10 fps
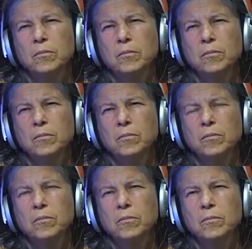
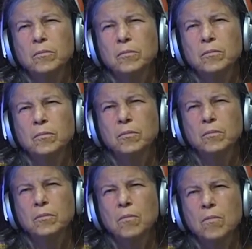
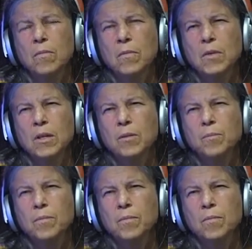
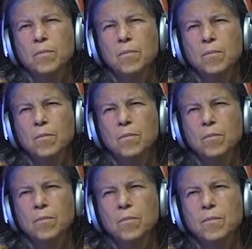
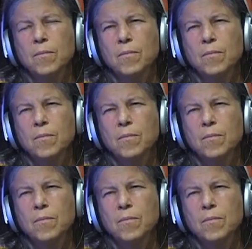The person shown says nothing.